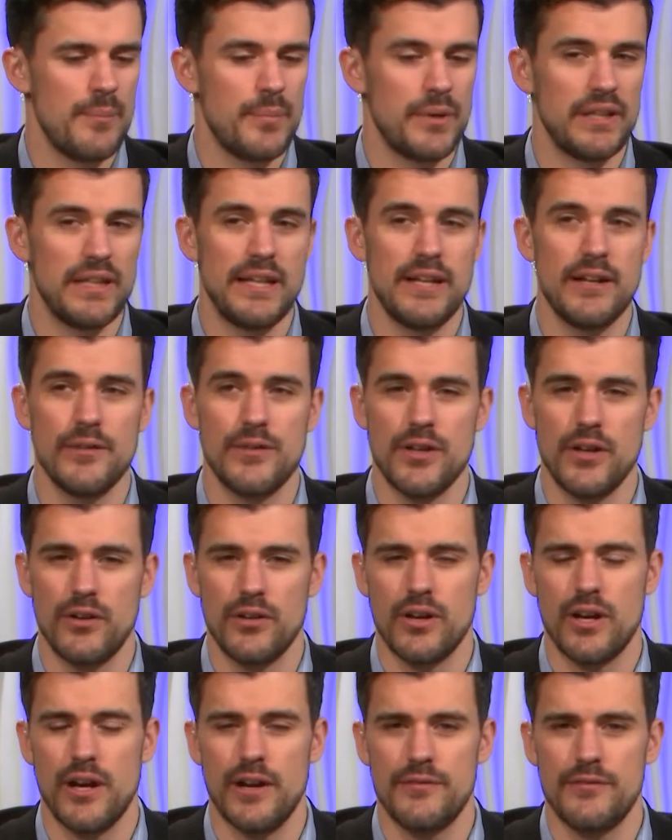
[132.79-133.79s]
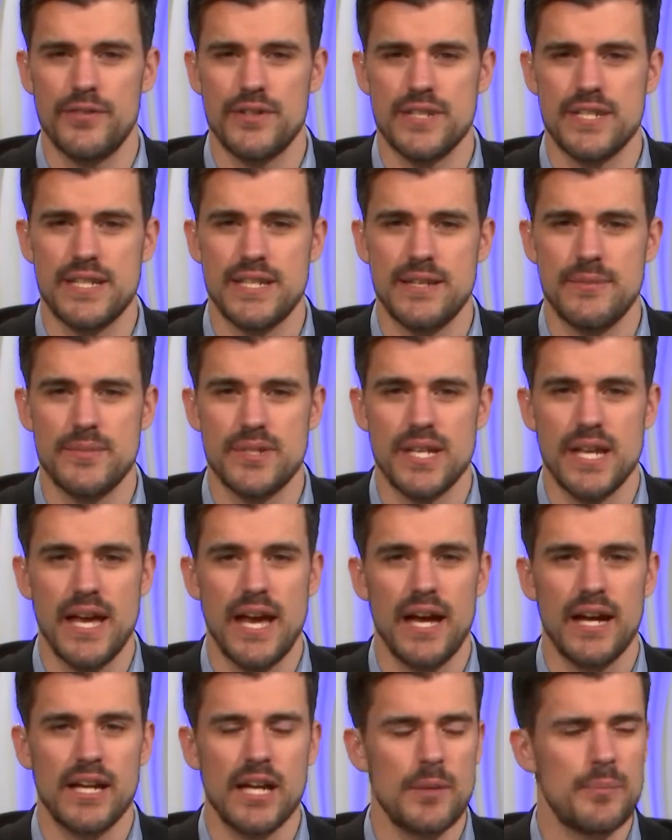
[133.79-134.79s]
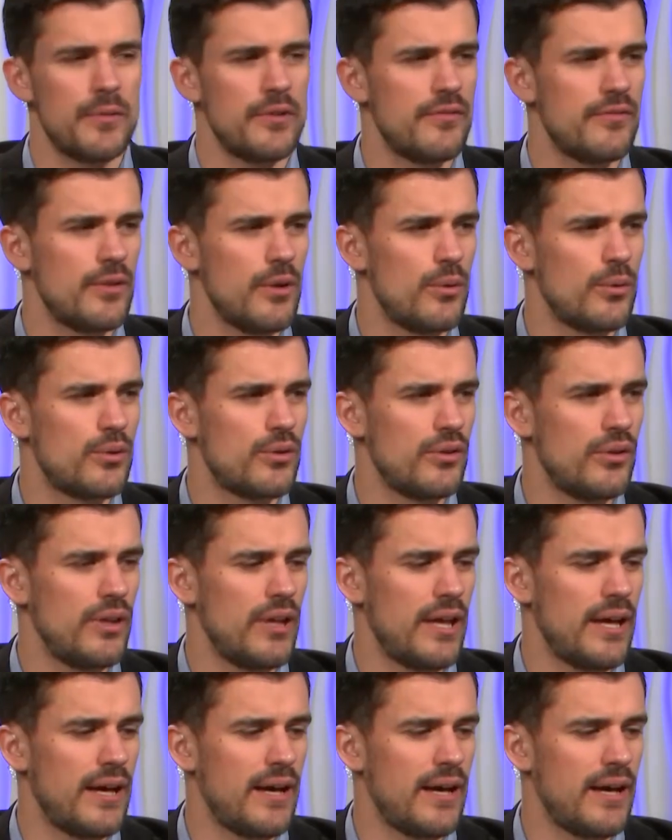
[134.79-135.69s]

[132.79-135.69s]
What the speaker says: but laid out the all-conference teams. A couple of local